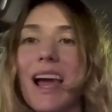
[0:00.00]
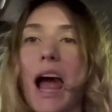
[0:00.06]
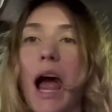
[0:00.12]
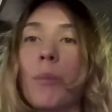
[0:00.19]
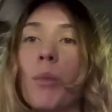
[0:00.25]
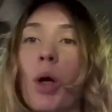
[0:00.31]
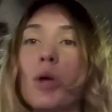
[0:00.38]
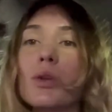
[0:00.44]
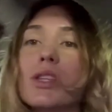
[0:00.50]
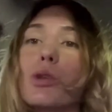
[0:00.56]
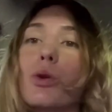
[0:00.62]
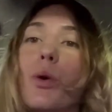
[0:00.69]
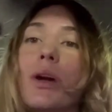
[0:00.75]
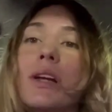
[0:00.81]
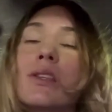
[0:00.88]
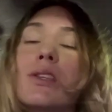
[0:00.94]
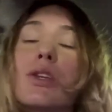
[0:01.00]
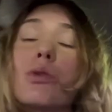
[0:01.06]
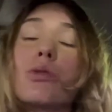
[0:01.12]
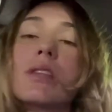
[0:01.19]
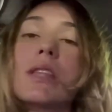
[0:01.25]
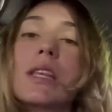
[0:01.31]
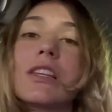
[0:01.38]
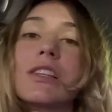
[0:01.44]
I'm also going to
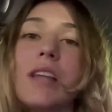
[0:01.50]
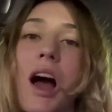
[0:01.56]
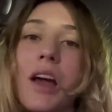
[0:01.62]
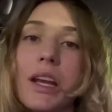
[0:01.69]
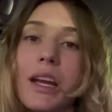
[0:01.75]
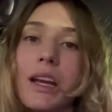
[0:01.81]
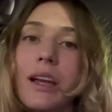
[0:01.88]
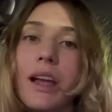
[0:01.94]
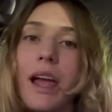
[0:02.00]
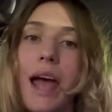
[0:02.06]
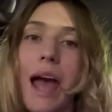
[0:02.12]
use the sauna